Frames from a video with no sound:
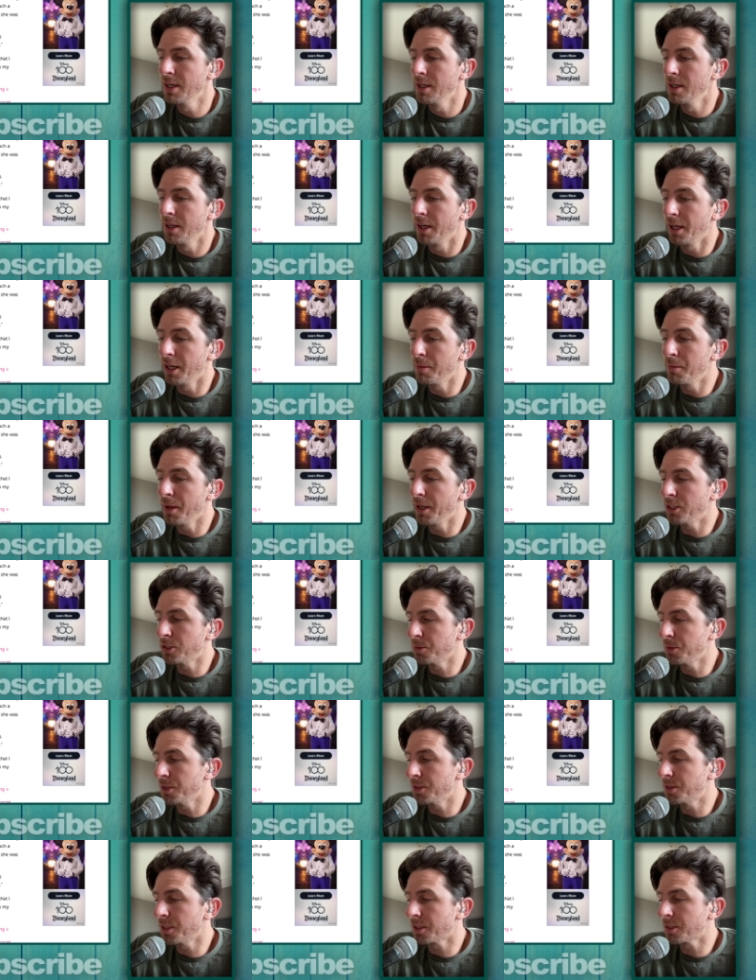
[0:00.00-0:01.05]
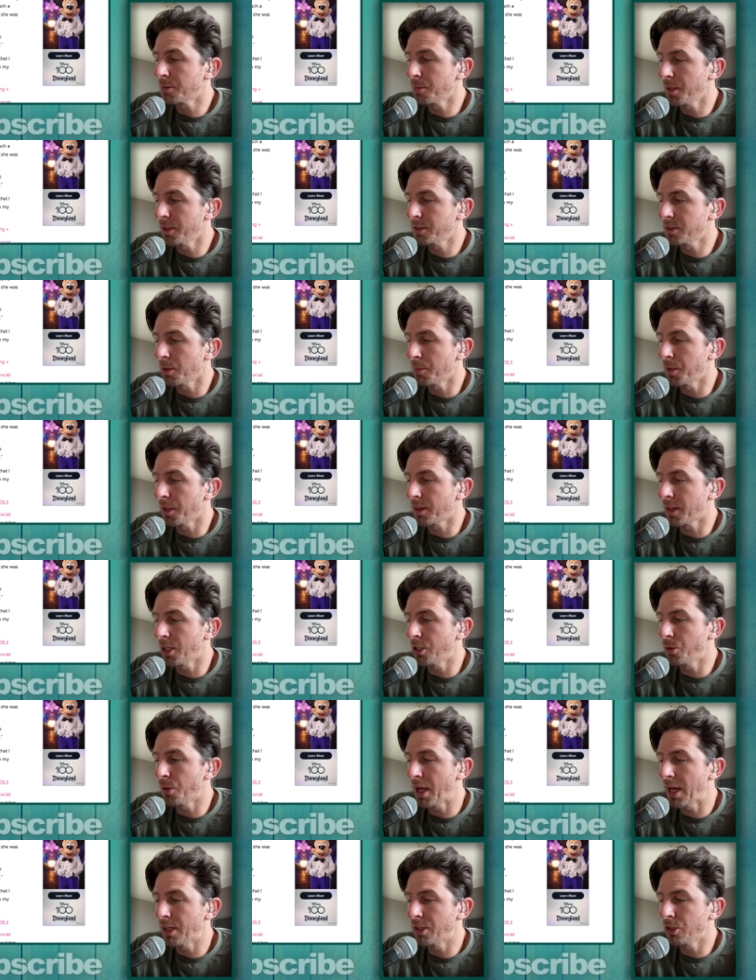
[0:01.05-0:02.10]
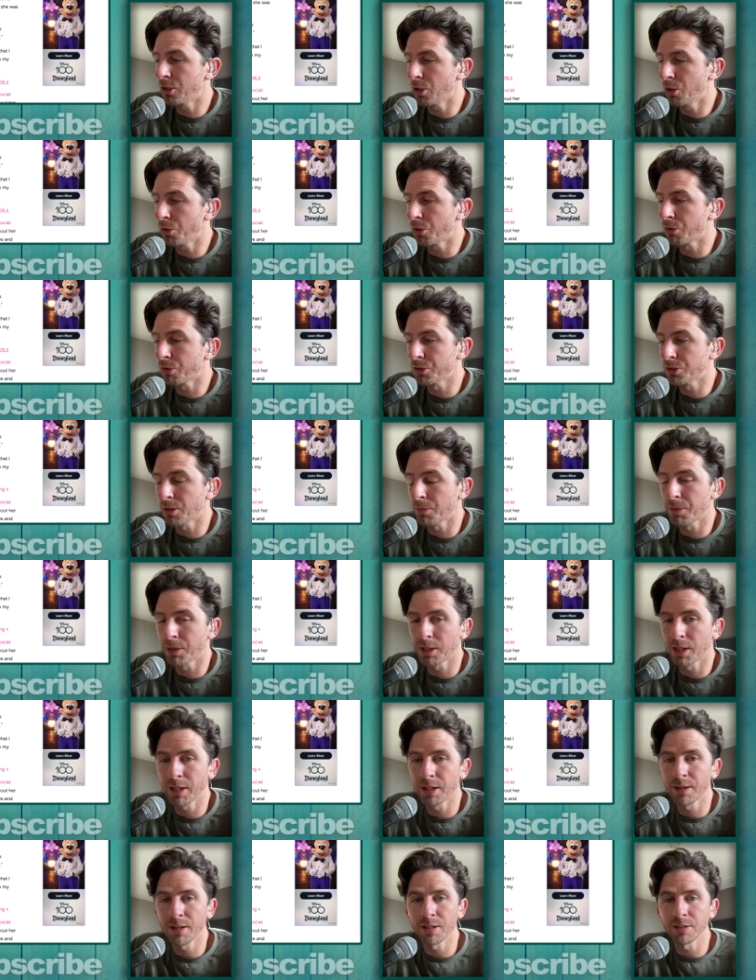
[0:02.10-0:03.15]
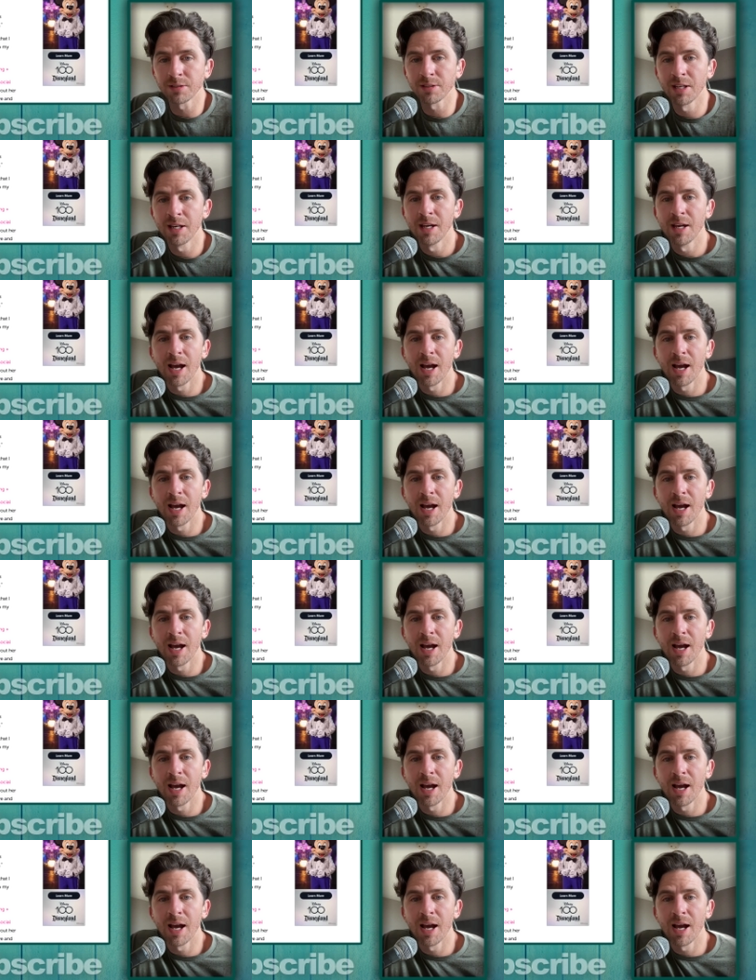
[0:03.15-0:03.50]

And it makes me sick to my stomach that you had to go through something like this.